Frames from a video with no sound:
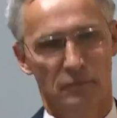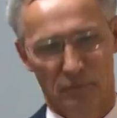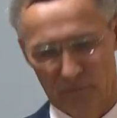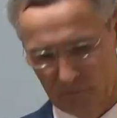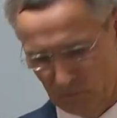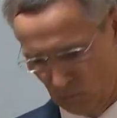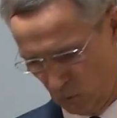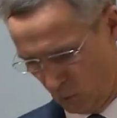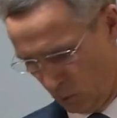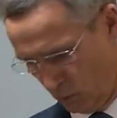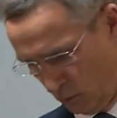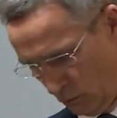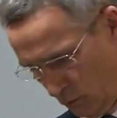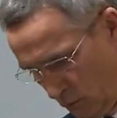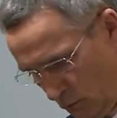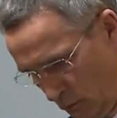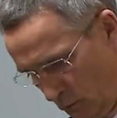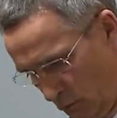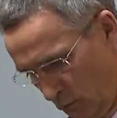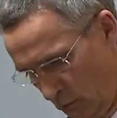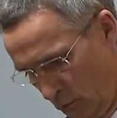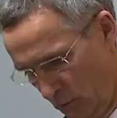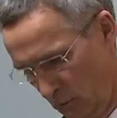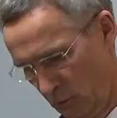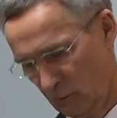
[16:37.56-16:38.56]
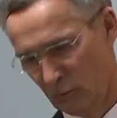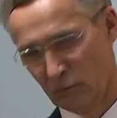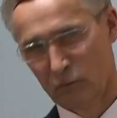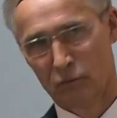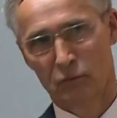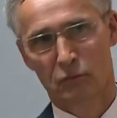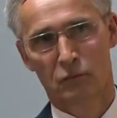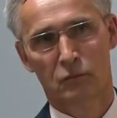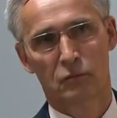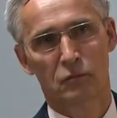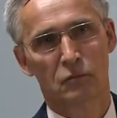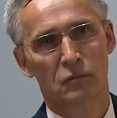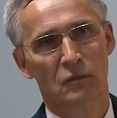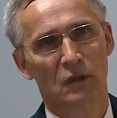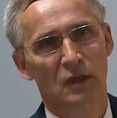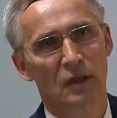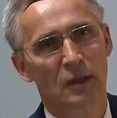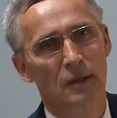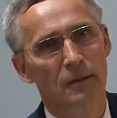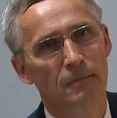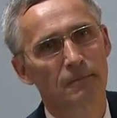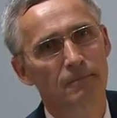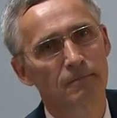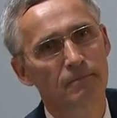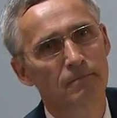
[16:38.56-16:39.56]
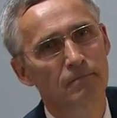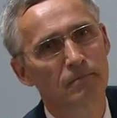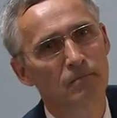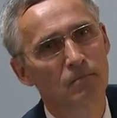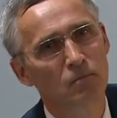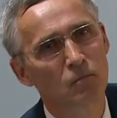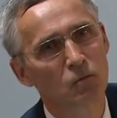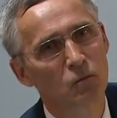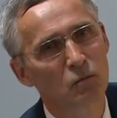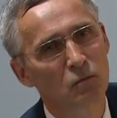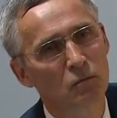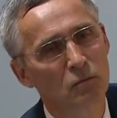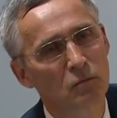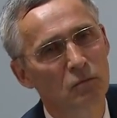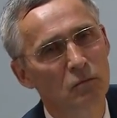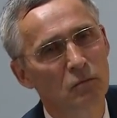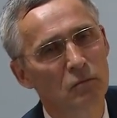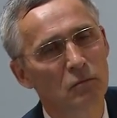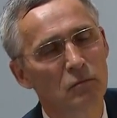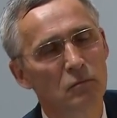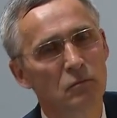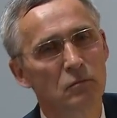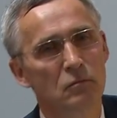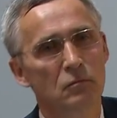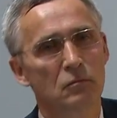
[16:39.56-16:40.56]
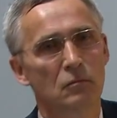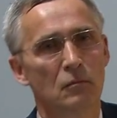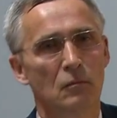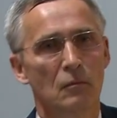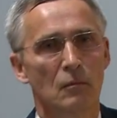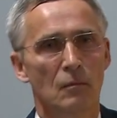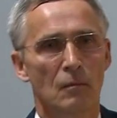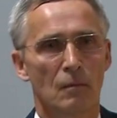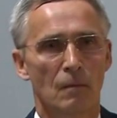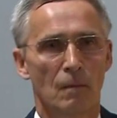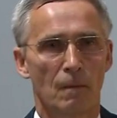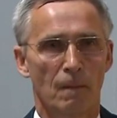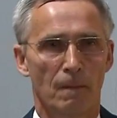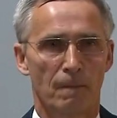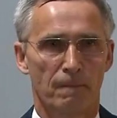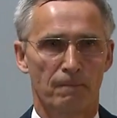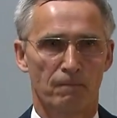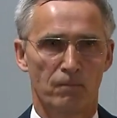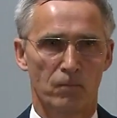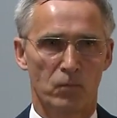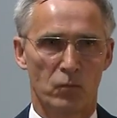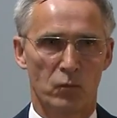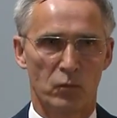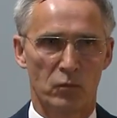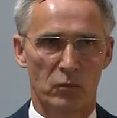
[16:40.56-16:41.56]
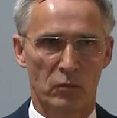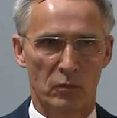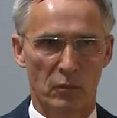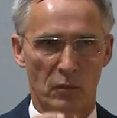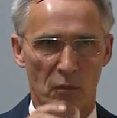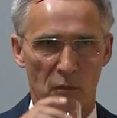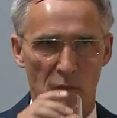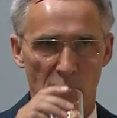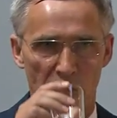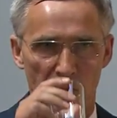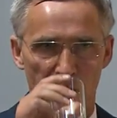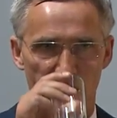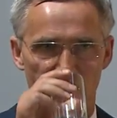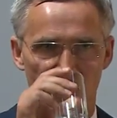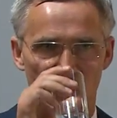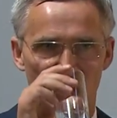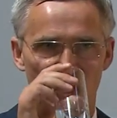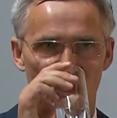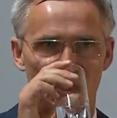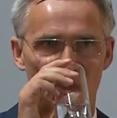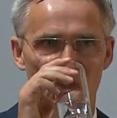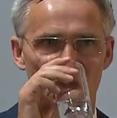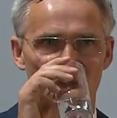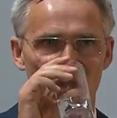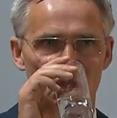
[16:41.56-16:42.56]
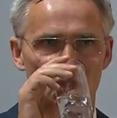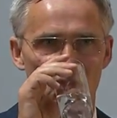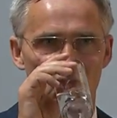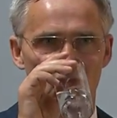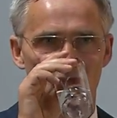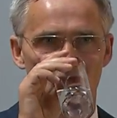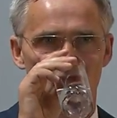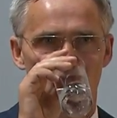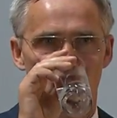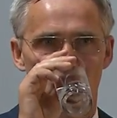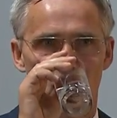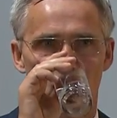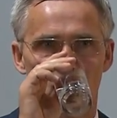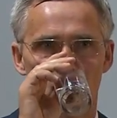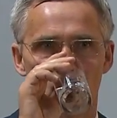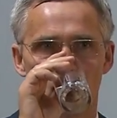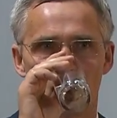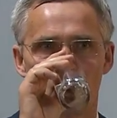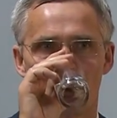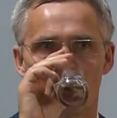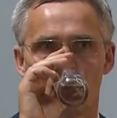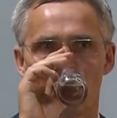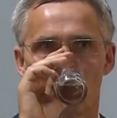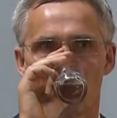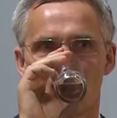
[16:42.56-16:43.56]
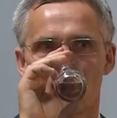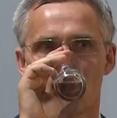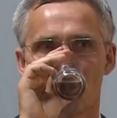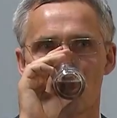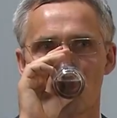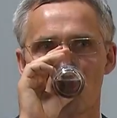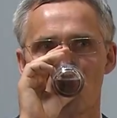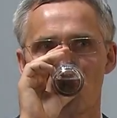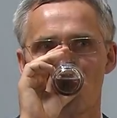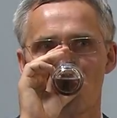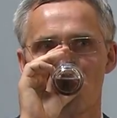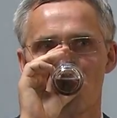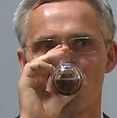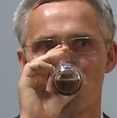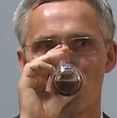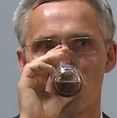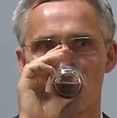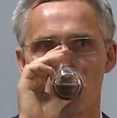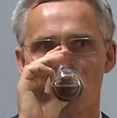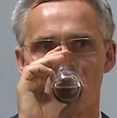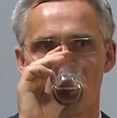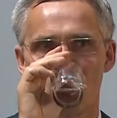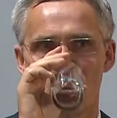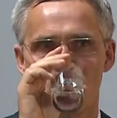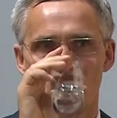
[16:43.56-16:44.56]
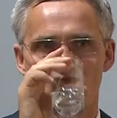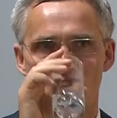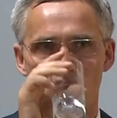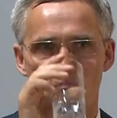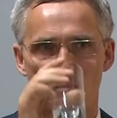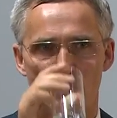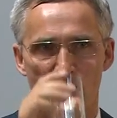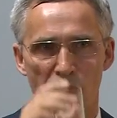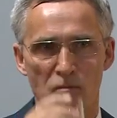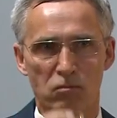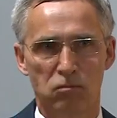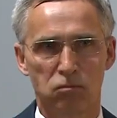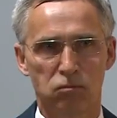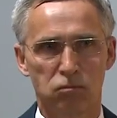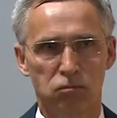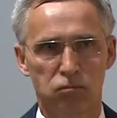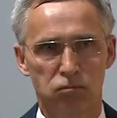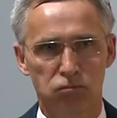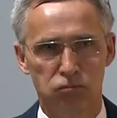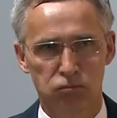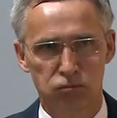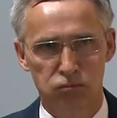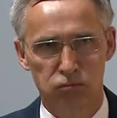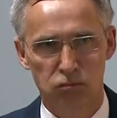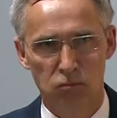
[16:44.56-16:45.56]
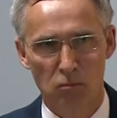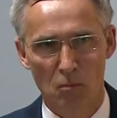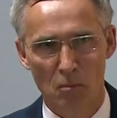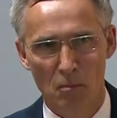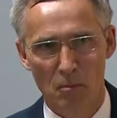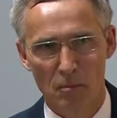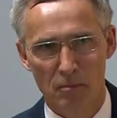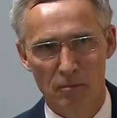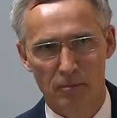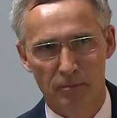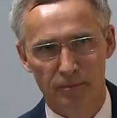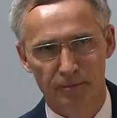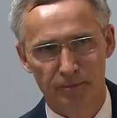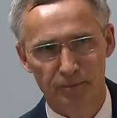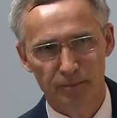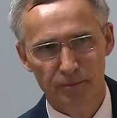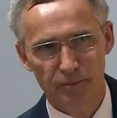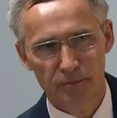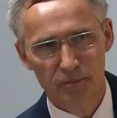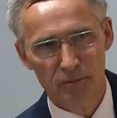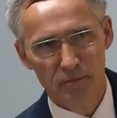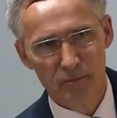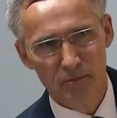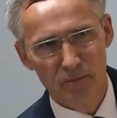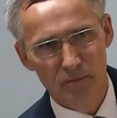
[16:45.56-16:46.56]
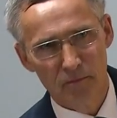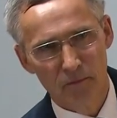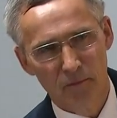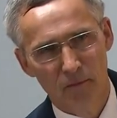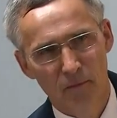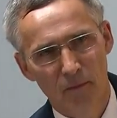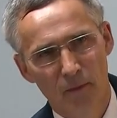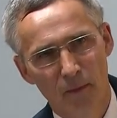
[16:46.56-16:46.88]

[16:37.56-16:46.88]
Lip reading: political systems in our countries, because Russian Kremlin main attacks or target today is political system,